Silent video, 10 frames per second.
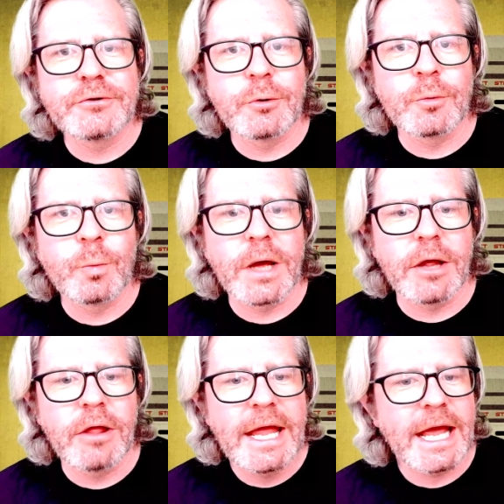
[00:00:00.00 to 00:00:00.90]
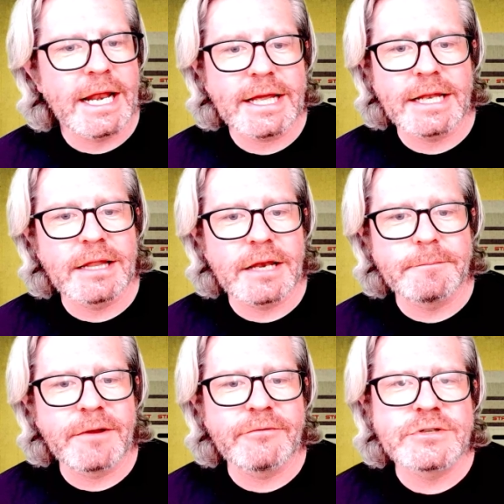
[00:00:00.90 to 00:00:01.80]
doing well. And I got a lot
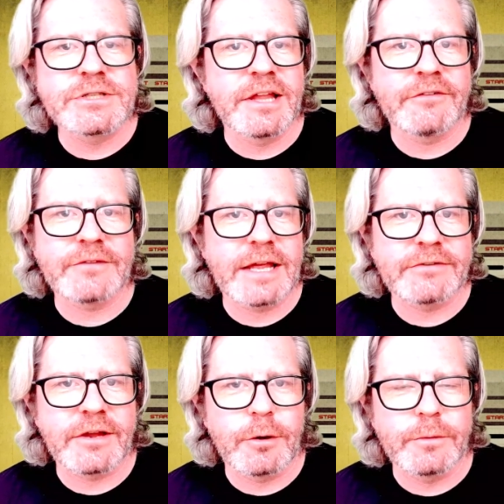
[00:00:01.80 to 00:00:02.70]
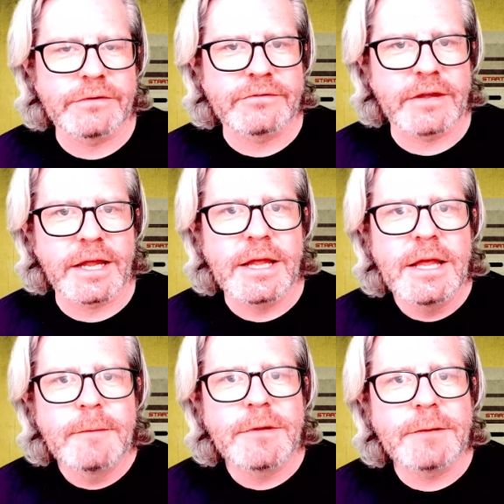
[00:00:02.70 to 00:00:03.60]
of beverage left, as I always say.
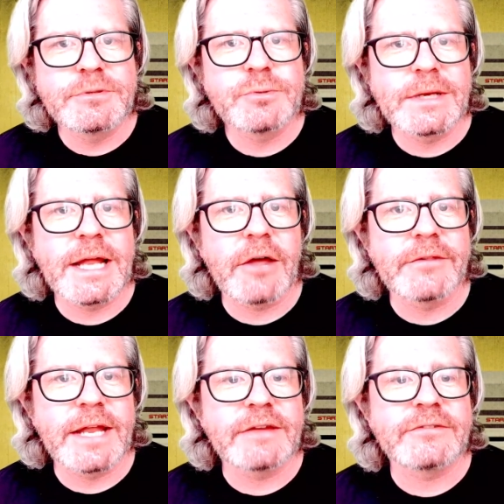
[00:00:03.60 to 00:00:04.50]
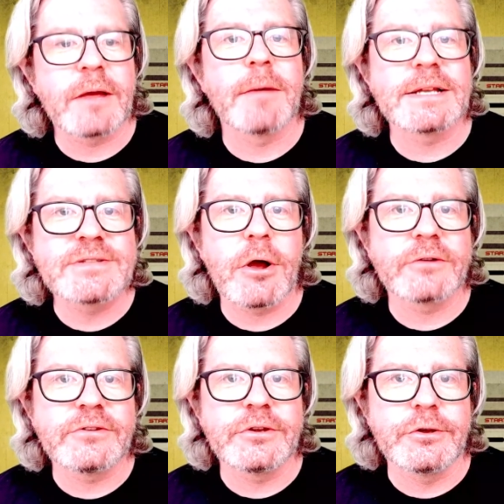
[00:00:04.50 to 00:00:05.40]
But in between now and the next time I
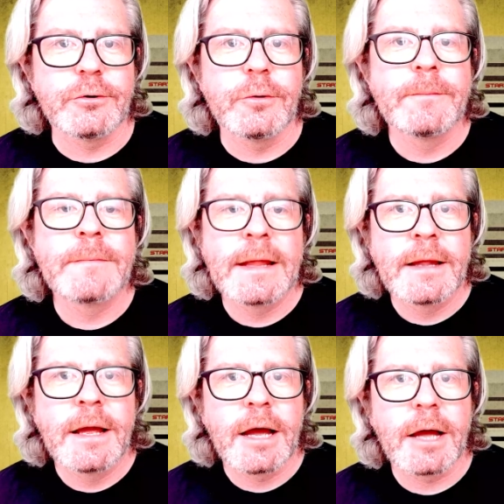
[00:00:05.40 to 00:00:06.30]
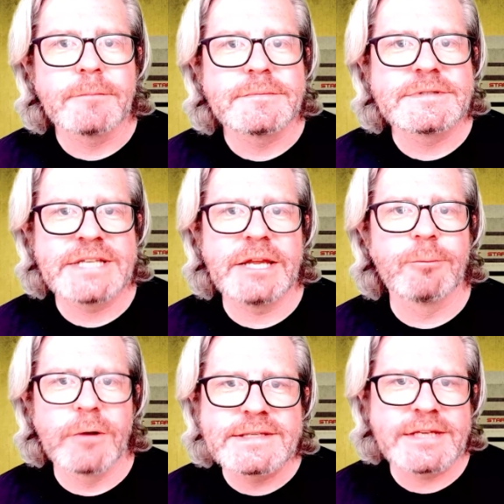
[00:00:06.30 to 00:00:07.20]
talk to you, I'm T
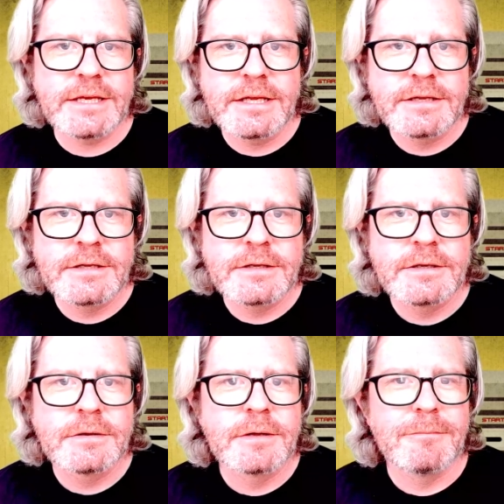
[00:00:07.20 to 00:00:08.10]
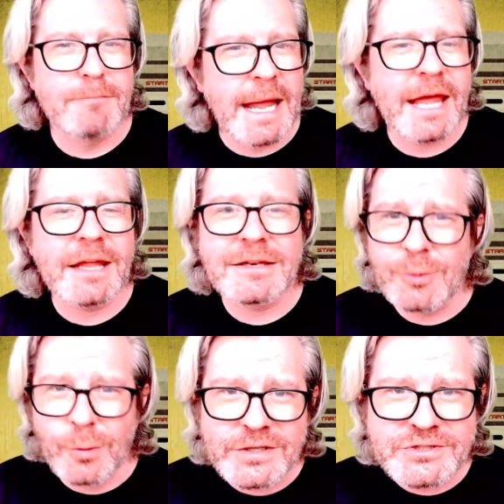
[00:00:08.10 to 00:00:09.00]
Rizzy, man
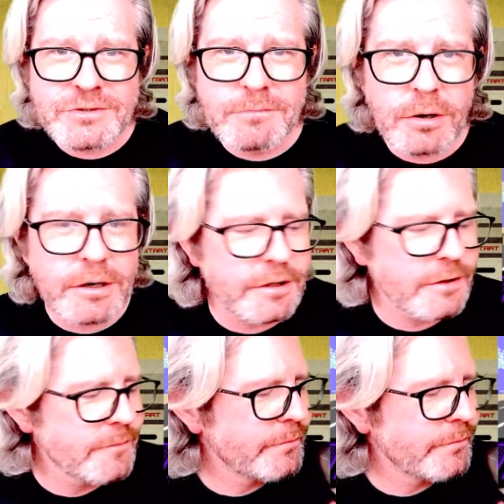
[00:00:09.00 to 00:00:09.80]
question mark.